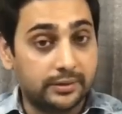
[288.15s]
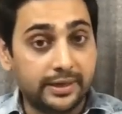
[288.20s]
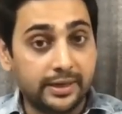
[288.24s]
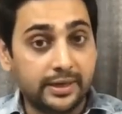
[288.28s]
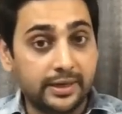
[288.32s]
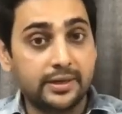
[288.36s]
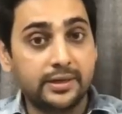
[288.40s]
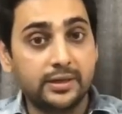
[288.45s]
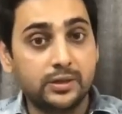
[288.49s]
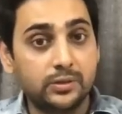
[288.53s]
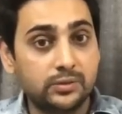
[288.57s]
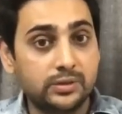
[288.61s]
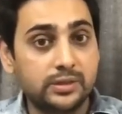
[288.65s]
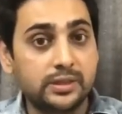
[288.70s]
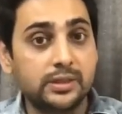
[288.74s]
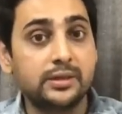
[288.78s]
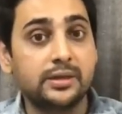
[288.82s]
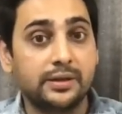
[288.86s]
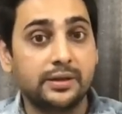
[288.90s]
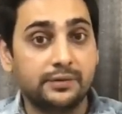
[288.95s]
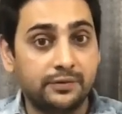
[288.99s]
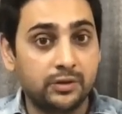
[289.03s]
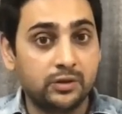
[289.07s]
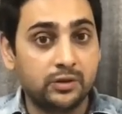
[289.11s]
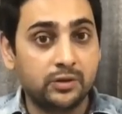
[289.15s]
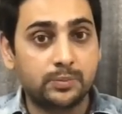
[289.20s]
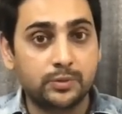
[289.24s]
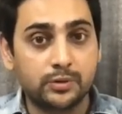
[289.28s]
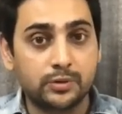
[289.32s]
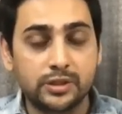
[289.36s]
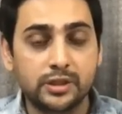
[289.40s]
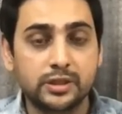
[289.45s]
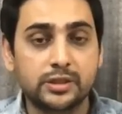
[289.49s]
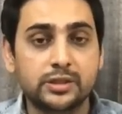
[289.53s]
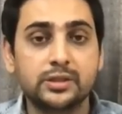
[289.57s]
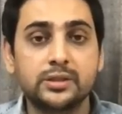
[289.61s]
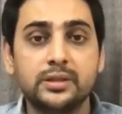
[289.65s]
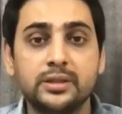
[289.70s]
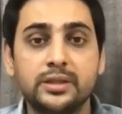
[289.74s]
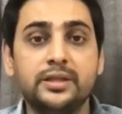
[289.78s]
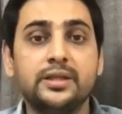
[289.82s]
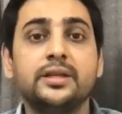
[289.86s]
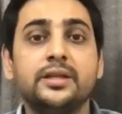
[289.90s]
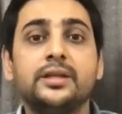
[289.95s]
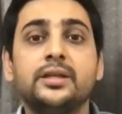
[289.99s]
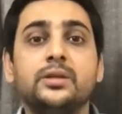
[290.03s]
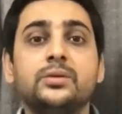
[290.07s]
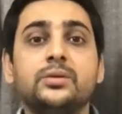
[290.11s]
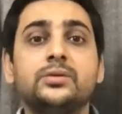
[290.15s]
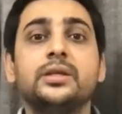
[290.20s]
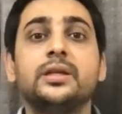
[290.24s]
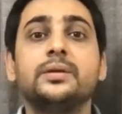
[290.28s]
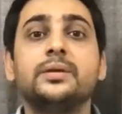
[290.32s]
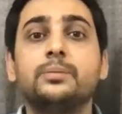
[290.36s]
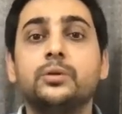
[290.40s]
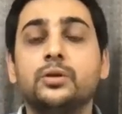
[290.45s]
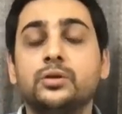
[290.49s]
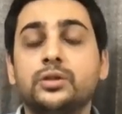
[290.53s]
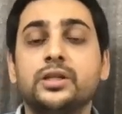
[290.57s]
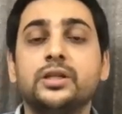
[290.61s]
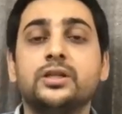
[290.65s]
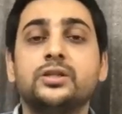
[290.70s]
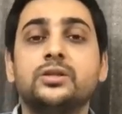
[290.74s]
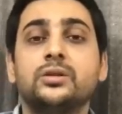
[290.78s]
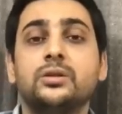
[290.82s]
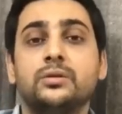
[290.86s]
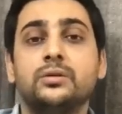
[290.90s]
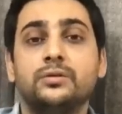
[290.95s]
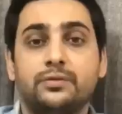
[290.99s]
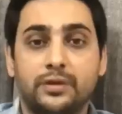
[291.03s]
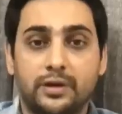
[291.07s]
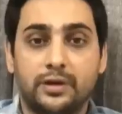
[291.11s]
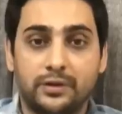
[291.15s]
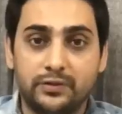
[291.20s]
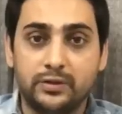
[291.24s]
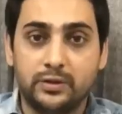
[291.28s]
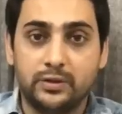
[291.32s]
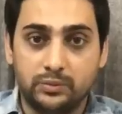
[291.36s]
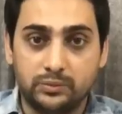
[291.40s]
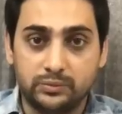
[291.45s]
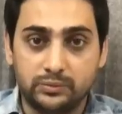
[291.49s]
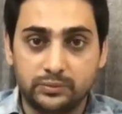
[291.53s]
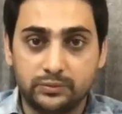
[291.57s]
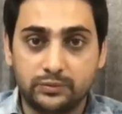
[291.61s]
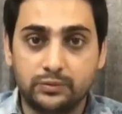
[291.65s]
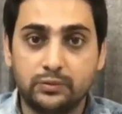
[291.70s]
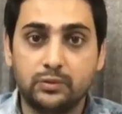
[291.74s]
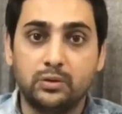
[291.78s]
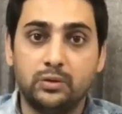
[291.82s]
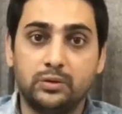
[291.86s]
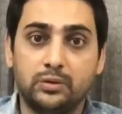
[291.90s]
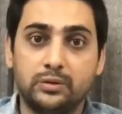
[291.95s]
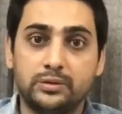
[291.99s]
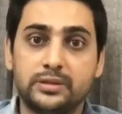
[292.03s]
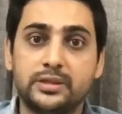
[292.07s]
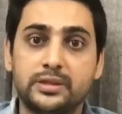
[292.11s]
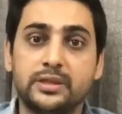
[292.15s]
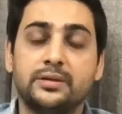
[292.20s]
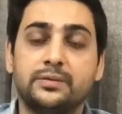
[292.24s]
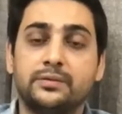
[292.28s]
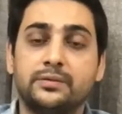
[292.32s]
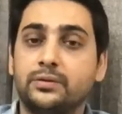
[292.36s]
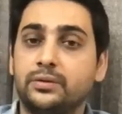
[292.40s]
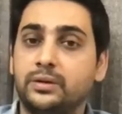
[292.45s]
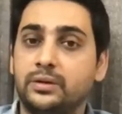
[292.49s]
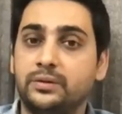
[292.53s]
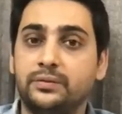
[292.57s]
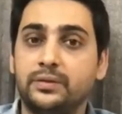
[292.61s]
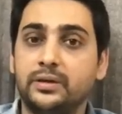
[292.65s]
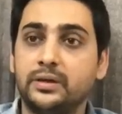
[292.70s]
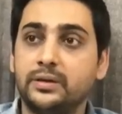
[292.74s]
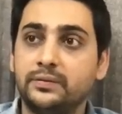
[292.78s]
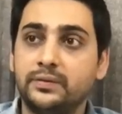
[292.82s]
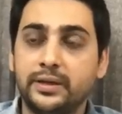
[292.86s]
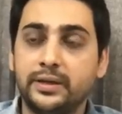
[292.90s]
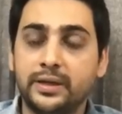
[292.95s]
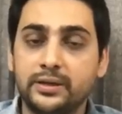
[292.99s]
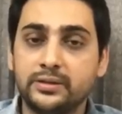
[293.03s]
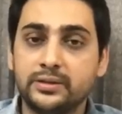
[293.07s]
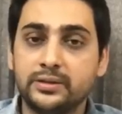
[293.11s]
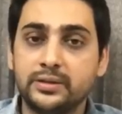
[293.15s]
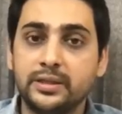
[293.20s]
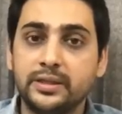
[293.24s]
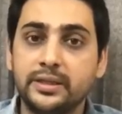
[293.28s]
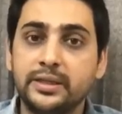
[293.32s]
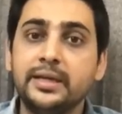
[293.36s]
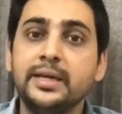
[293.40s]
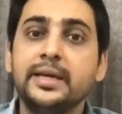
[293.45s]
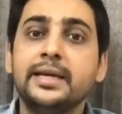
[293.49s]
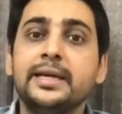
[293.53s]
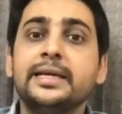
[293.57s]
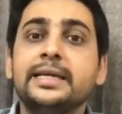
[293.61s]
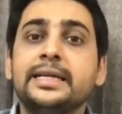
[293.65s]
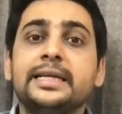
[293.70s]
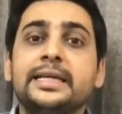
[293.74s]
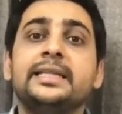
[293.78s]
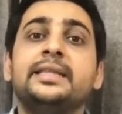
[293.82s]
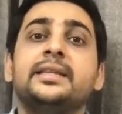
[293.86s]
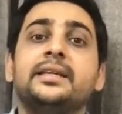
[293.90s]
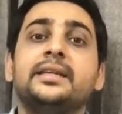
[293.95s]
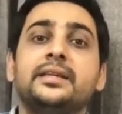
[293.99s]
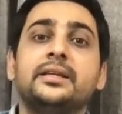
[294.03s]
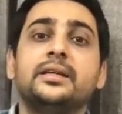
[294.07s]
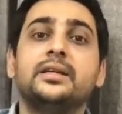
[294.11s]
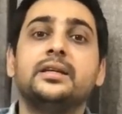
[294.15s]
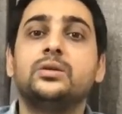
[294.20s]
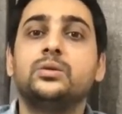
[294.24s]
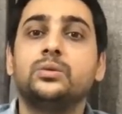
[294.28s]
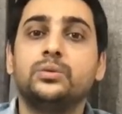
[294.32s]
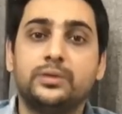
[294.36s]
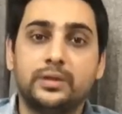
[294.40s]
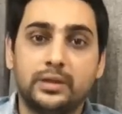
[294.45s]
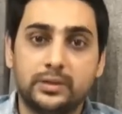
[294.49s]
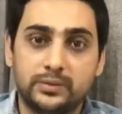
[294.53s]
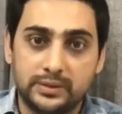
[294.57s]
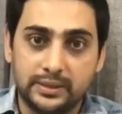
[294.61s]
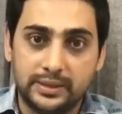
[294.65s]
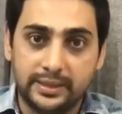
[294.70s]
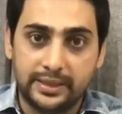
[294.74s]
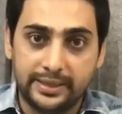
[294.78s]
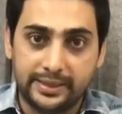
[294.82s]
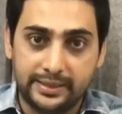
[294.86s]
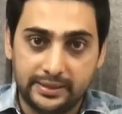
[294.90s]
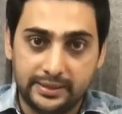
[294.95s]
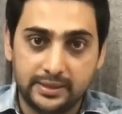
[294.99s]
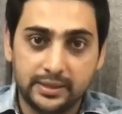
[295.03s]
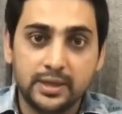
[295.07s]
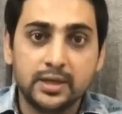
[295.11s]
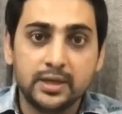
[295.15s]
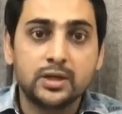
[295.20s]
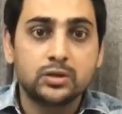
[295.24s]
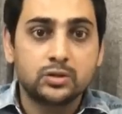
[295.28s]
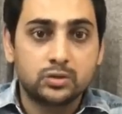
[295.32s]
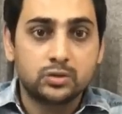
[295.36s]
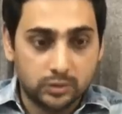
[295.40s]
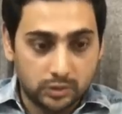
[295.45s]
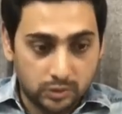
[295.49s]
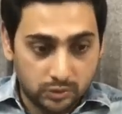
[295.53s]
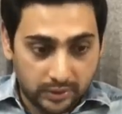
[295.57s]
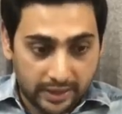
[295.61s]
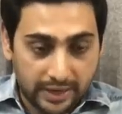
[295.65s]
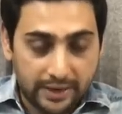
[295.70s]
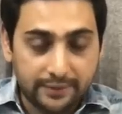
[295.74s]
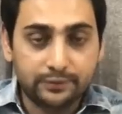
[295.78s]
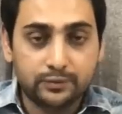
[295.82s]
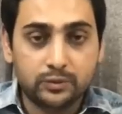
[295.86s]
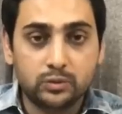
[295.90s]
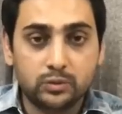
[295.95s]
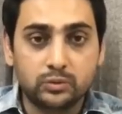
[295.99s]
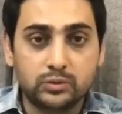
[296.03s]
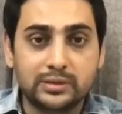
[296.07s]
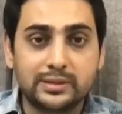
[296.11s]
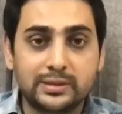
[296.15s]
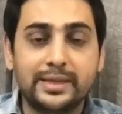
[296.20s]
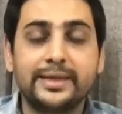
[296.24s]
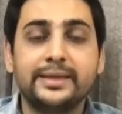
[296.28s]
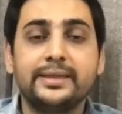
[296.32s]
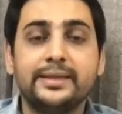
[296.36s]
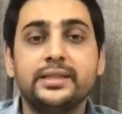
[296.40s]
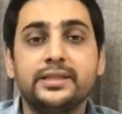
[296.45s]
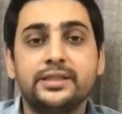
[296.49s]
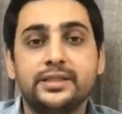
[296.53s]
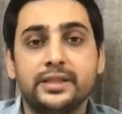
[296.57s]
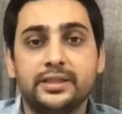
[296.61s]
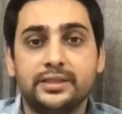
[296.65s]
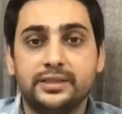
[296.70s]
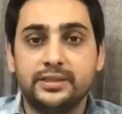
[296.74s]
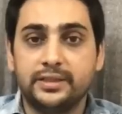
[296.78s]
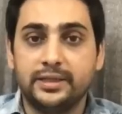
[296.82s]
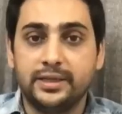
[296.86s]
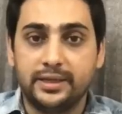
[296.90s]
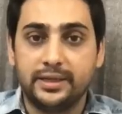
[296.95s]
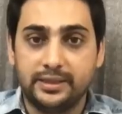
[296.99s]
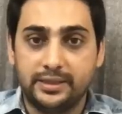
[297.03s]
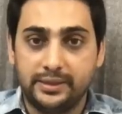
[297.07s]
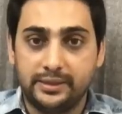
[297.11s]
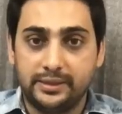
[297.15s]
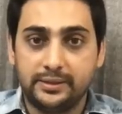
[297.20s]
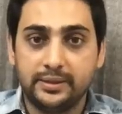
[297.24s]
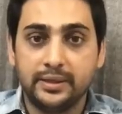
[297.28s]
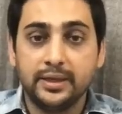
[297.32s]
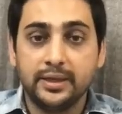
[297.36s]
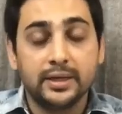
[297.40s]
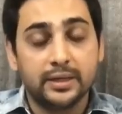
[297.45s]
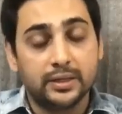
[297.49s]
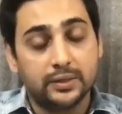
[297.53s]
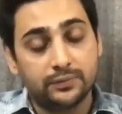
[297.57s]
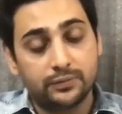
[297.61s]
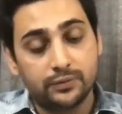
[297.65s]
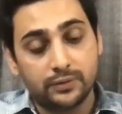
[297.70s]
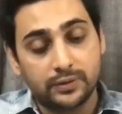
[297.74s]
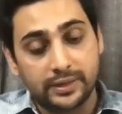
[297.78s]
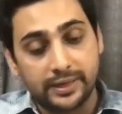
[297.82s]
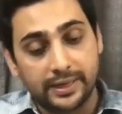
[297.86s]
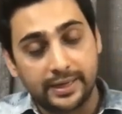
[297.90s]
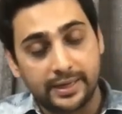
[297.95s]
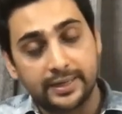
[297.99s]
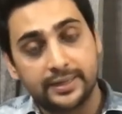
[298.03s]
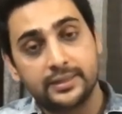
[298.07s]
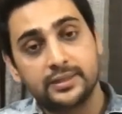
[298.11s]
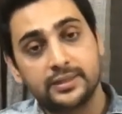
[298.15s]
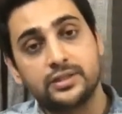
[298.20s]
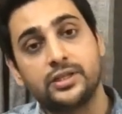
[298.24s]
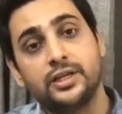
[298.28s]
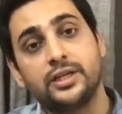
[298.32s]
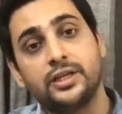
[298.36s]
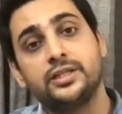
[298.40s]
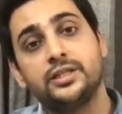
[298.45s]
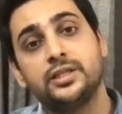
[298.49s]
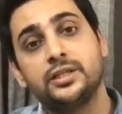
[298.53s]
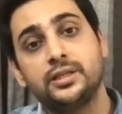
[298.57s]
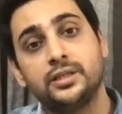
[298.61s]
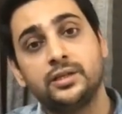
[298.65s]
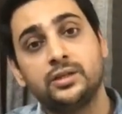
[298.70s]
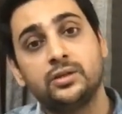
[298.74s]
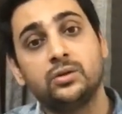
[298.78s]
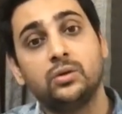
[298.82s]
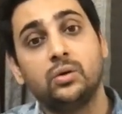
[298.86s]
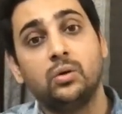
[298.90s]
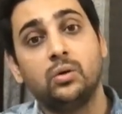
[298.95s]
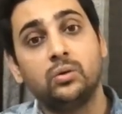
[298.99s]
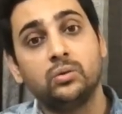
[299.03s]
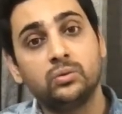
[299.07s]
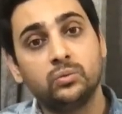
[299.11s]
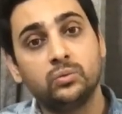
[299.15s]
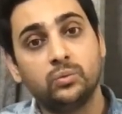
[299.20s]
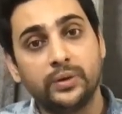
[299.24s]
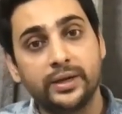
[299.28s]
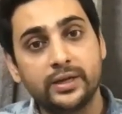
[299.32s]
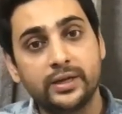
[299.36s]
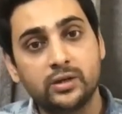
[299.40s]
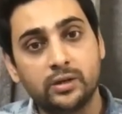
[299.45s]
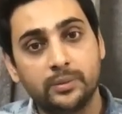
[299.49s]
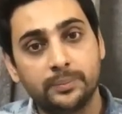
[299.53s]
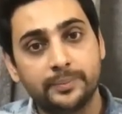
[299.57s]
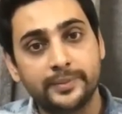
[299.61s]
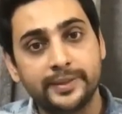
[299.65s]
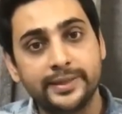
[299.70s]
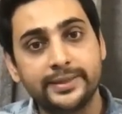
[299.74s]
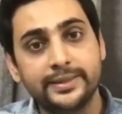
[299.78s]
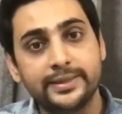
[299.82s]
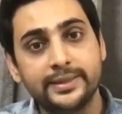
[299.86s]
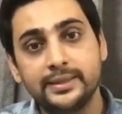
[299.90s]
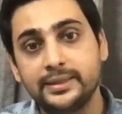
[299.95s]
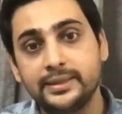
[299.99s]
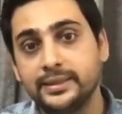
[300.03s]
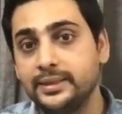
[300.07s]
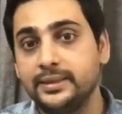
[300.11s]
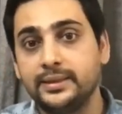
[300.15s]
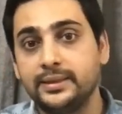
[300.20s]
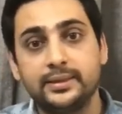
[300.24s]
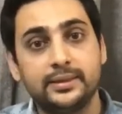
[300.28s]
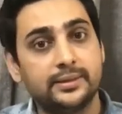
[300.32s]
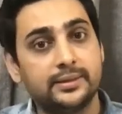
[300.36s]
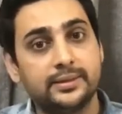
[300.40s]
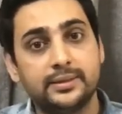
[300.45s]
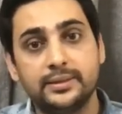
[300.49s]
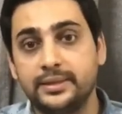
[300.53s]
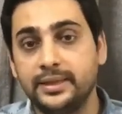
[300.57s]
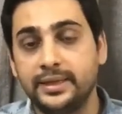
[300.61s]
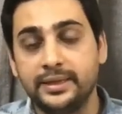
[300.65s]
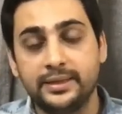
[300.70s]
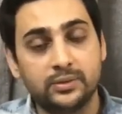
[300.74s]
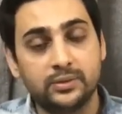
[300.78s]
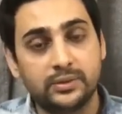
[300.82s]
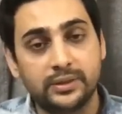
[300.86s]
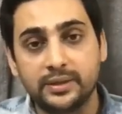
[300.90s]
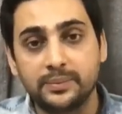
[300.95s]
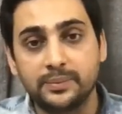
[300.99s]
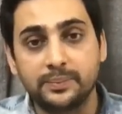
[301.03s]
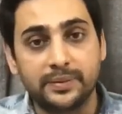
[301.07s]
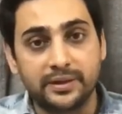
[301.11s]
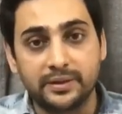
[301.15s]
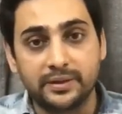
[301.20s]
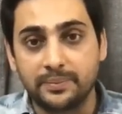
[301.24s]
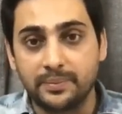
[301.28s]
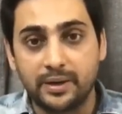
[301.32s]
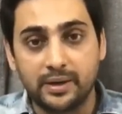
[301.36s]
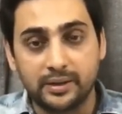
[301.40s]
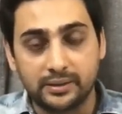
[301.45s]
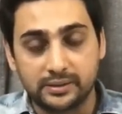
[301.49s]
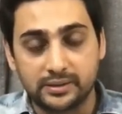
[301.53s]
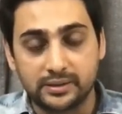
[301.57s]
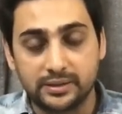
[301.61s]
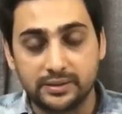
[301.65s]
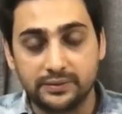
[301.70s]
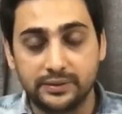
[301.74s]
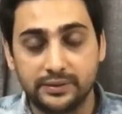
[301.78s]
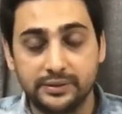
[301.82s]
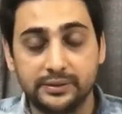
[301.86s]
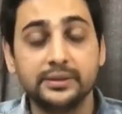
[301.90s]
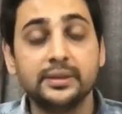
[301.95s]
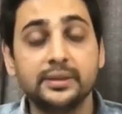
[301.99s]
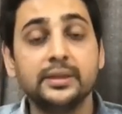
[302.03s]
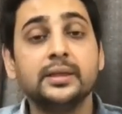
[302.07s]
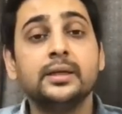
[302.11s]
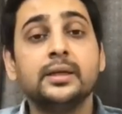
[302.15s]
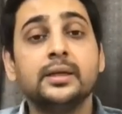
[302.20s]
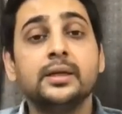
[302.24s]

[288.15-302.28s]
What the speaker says: there you see revenue projection, here you say projection of revenue for Center for Innovative Language Learning in the year 2008. So you have to slightly change the heading. If you can change it in your own way completely, then you get better marks even.